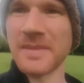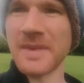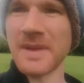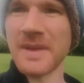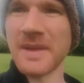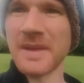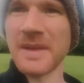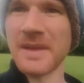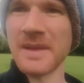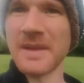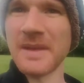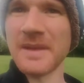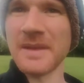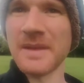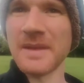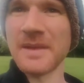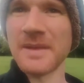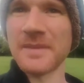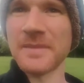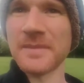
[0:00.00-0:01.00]

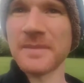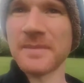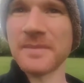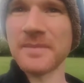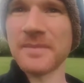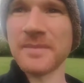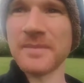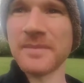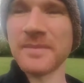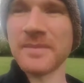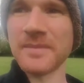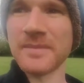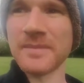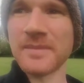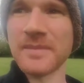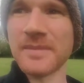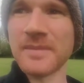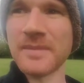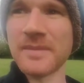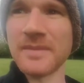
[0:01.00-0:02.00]

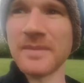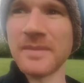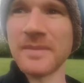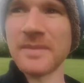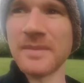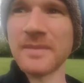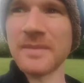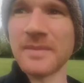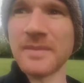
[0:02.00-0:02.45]
Nothing is said.